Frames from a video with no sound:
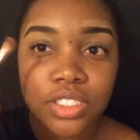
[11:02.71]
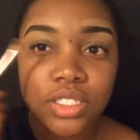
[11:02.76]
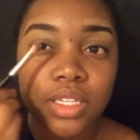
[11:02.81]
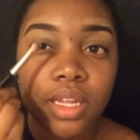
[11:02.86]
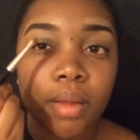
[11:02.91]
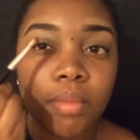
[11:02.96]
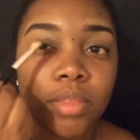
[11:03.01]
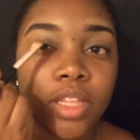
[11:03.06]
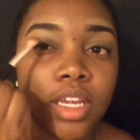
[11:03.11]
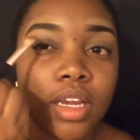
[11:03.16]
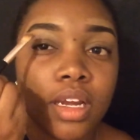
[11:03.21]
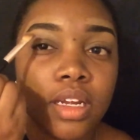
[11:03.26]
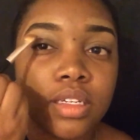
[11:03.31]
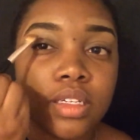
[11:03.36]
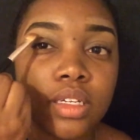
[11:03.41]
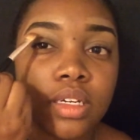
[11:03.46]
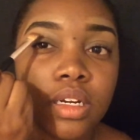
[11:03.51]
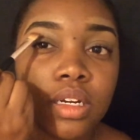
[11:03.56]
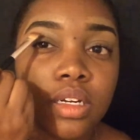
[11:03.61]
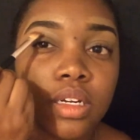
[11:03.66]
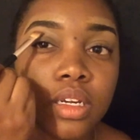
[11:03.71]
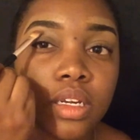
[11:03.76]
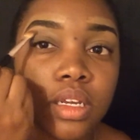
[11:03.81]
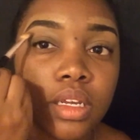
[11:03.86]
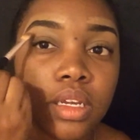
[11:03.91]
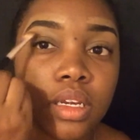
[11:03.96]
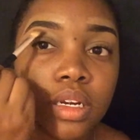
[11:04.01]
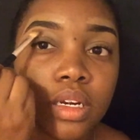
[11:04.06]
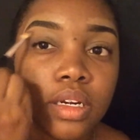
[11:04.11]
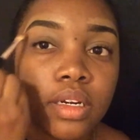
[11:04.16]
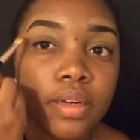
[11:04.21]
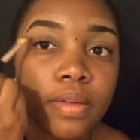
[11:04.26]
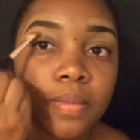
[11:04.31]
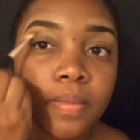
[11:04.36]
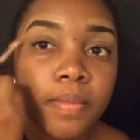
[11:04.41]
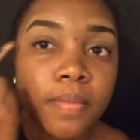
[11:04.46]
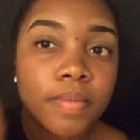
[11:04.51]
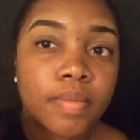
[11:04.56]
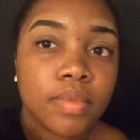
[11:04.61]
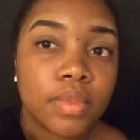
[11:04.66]
Same thing I did under here
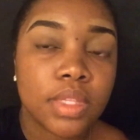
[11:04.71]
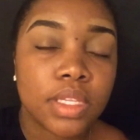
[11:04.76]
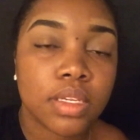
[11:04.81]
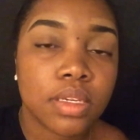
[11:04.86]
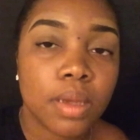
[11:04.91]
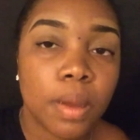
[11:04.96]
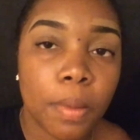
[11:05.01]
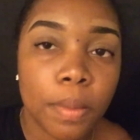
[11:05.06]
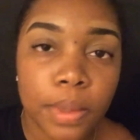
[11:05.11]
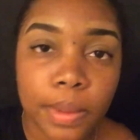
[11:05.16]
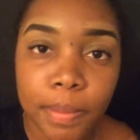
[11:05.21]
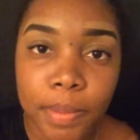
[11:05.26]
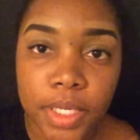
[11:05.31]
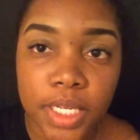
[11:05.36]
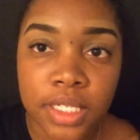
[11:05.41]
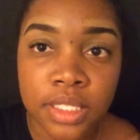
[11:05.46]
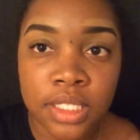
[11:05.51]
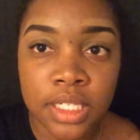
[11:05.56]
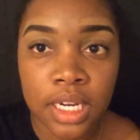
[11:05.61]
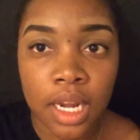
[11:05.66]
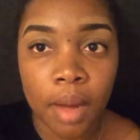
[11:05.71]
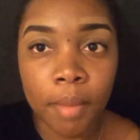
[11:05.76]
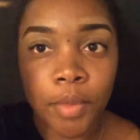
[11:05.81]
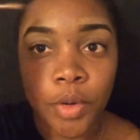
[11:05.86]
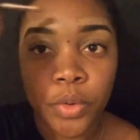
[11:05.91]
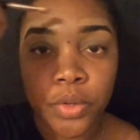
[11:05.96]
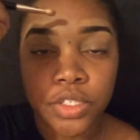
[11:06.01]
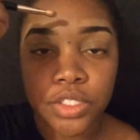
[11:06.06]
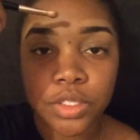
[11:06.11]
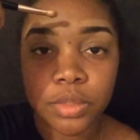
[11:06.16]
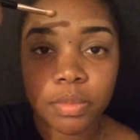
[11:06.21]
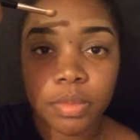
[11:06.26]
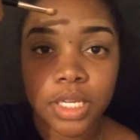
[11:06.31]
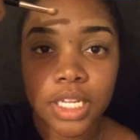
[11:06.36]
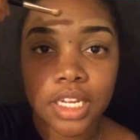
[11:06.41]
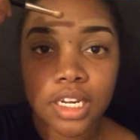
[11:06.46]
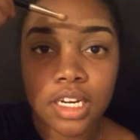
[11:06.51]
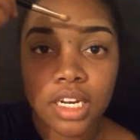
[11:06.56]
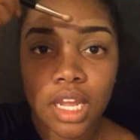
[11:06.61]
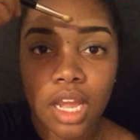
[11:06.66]
with blending, I'm going to
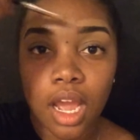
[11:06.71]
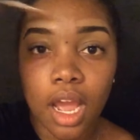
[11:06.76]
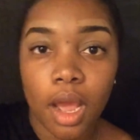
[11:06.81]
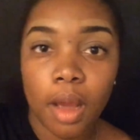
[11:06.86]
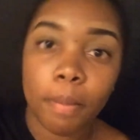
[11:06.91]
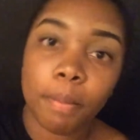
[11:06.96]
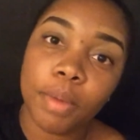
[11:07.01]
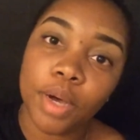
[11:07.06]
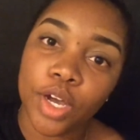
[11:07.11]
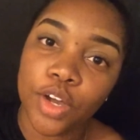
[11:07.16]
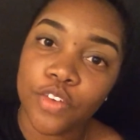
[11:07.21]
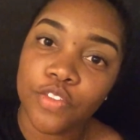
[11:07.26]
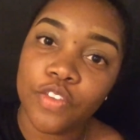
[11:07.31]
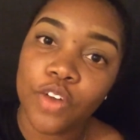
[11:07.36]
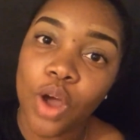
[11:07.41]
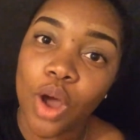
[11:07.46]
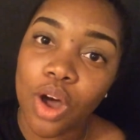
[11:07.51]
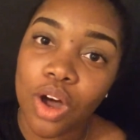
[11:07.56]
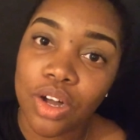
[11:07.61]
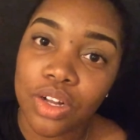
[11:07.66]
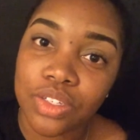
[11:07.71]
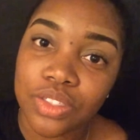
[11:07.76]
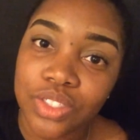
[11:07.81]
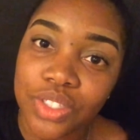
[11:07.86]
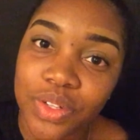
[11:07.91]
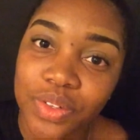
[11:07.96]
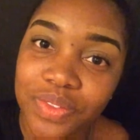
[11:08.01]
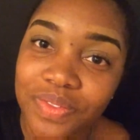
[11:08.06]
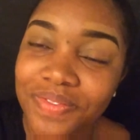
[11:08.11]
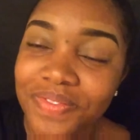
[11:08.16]
blend above also.